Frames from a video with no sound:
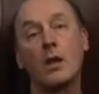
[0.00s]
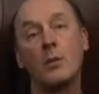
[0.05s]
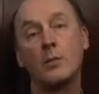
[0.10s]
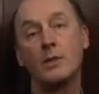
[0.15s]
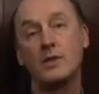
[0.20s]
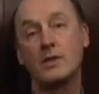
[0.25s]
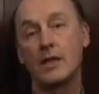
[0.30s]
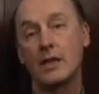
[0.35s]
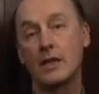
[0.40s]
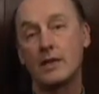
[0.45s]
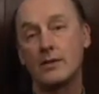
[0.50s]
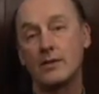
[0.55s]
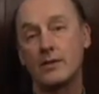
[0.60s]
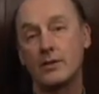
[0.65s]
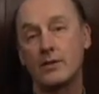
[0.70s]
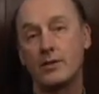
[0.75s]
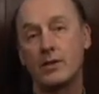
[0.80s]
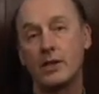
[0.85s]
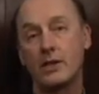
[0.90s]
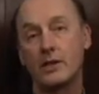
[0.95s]
Besides the
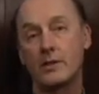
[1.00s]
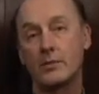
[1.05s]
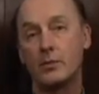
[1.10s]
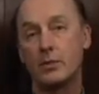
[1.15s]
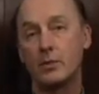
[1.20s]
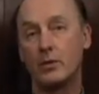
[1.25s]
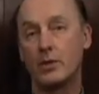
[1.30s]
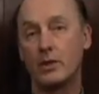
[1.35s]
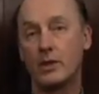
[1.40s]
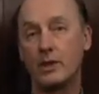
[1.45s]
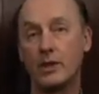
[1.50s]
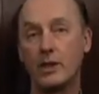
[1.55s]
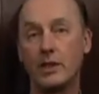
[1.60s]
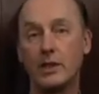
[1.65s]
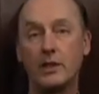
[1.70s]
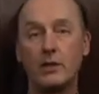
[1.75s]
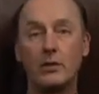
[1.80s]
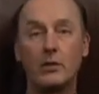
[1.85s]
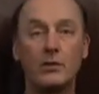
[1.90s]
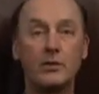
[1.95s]
chess book,
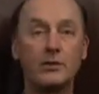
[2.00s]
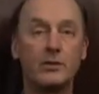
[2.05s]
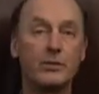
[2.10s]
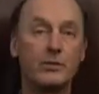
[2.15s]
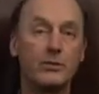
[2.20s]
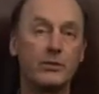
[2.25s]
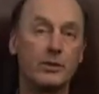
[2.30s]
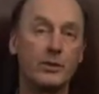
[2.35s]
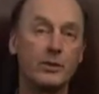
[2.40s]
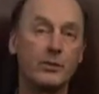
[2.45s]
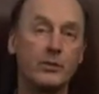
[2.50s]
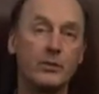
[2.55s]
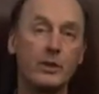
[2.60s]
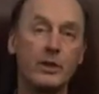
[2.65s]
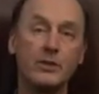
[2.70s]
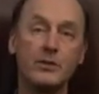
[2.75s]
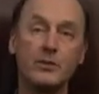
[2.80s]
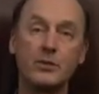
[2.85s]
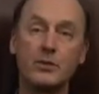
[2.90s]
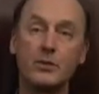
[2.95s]
he also wrote
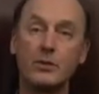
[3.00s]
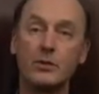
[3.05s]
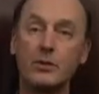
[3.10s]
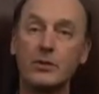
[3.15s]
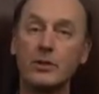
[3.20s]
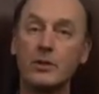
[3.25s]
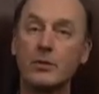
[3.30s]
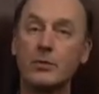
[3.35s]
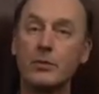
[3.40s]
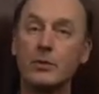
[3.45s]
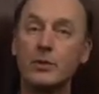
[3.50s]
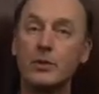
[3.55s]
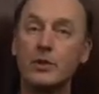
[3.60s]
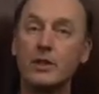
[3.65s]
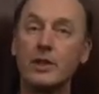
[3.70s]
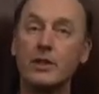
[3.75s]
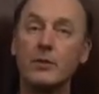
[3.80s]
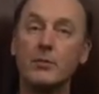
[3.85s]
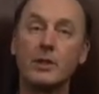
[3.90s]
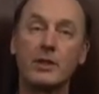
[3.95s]
one tutorial book
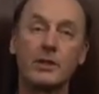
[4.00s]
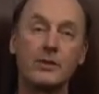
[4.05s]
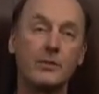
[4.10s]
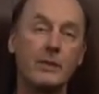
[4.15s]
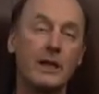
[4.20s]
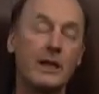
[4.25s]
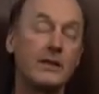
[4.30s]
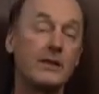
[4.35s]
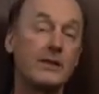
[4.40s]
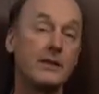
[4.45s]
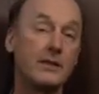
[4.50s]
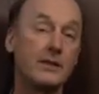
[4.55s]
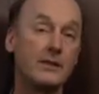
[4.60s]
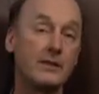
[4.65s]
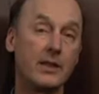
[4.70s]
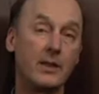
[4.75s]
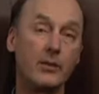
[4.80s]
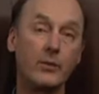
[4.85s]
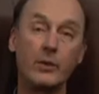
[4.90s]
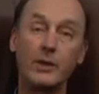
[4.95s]
in mathematics
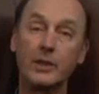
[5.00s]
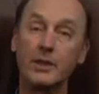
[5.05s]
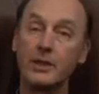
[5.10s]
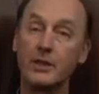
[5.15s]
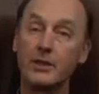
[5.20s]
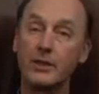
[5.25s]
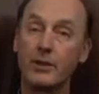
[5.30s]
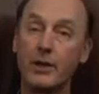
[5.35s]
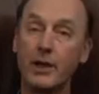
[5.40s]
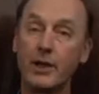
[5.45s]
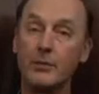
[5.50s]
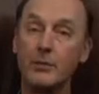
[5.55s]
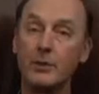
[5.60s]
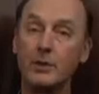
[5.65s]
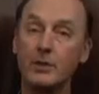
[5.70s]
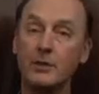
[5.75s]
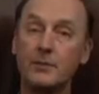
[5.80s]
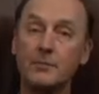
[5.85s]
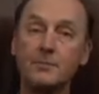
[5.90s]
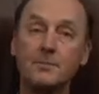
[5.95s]
and one in
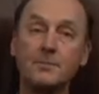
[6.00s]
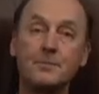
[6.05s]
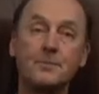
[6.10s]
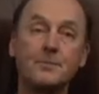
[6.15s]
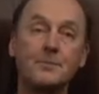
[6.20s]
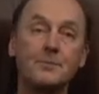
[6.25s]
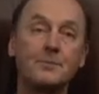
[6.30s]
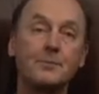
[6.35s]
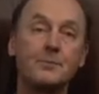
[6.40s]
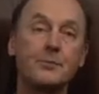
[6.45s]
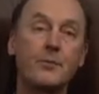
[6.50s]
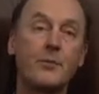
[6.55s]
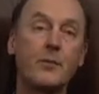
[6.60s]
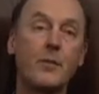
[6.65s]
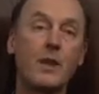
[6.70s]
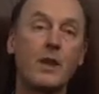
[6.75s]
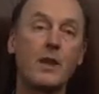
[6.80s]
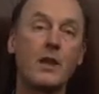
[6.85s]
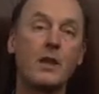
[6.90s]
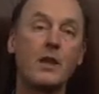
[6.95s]
grammar.
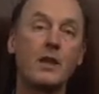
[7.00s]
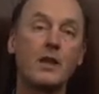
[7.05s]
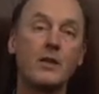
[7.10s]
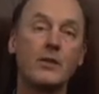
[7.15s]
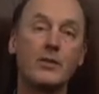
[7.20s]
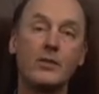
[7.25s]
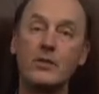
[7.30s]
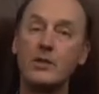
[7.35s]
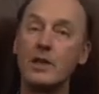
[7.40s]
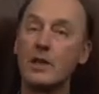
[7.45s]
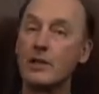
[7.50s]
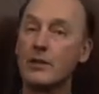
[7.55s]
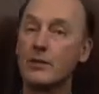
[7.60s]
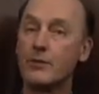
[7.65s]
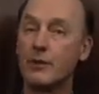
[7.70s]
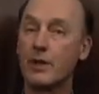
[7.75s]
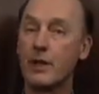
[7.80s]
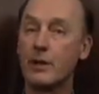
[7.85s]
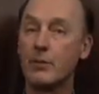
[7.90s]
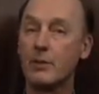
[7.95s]
The Hjelt
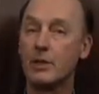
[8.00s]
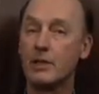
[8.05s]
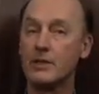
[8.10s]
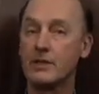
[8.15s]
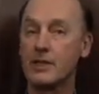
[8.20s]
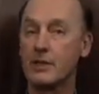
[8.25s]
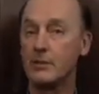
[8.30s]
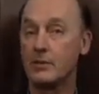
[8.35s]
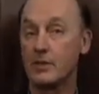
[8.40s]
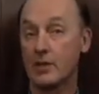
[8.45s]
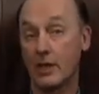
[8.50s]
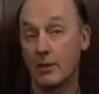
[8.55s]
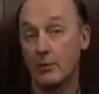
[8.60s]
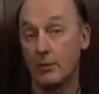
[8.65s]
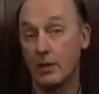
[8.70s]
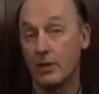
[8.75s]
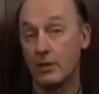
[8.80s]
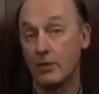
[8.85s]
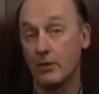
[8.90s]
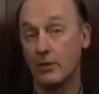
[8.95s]
family seems to have
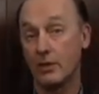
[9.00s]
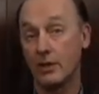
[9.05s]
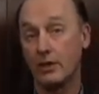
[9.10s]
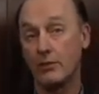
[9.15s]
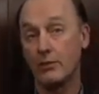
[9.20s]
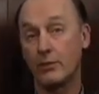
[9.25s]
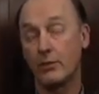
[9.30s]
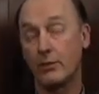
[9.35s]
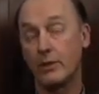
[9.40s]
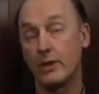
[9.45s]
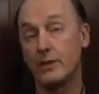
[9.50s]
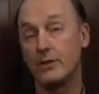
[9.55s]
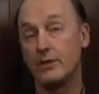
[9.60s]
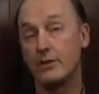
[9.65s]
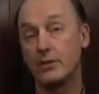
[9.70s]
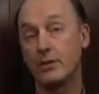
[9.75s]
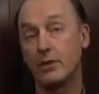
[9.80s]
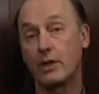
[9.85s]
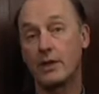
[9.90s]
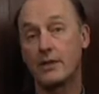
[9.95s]
been an
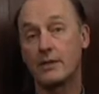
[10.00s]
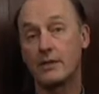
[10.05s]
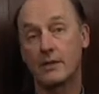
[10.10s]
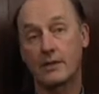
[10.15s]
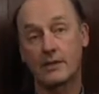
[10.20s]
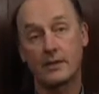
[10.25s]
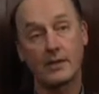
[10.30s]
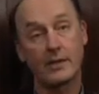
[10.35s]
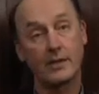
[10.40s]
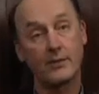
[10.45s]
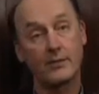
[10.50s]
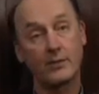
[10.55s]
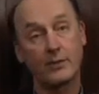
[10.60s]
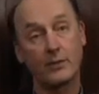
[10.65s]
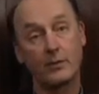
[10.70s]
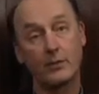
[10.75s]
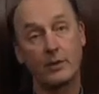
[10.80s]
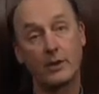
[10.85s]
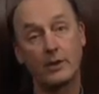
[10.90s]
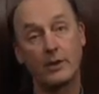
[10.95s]
influential and successful
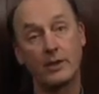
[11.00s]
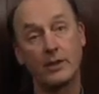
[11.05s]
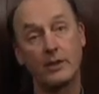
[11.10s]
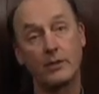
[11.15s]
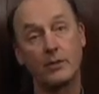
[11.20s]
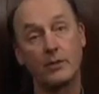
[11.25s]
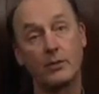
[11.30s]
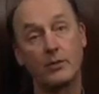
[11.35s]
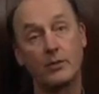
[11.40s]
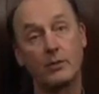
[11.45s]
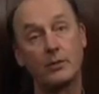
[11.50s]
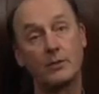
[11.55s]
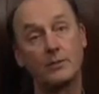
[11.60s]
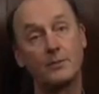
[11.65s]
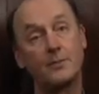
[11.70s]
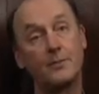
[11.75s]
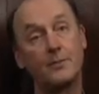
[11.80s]
one in Åbo.